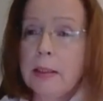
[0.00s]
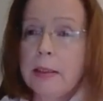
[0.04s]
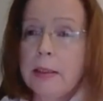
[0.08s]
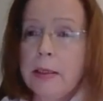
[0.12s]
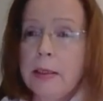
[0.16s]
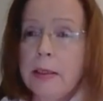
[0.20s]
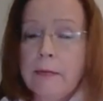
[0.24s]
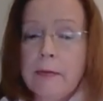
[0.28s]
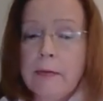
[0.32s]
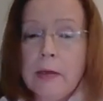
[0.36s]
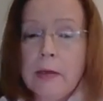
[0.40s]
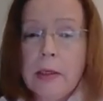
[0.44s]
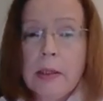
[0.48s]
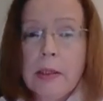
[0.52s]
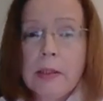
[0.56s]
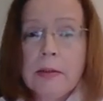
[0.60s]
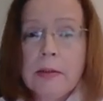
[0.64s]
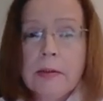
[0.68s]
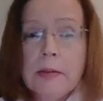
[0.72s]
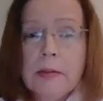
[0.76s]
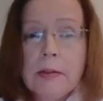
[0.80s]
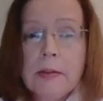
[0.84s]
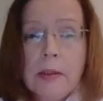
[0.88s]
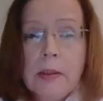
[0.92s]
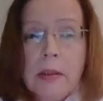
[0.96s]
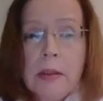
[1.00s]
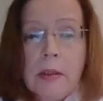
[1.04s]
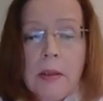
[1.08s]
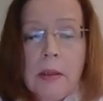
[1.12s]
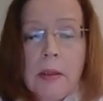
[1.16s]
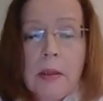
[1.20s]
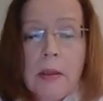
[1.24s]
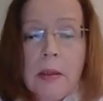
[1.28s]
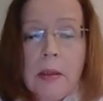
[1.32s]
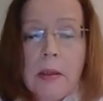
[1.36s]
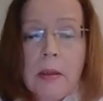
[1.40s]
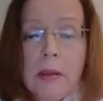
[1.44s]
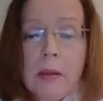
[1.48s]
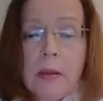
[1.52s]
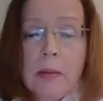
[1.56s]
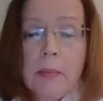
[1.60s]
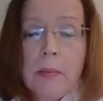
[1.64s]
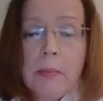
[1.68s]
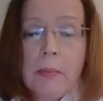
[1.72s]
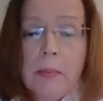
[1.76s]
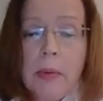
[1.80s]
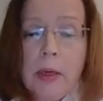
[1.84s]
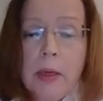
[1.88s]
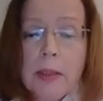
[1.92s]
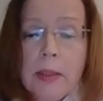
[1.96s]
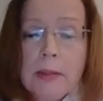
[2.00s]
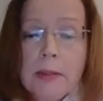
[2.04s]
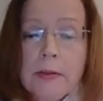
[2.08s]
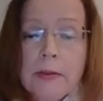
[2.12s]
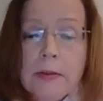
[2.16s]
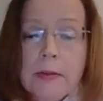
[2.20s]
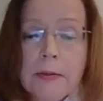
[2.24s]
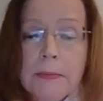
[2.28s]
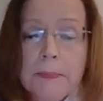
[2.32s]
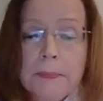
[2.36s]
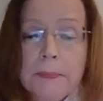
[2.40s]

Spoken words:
different, but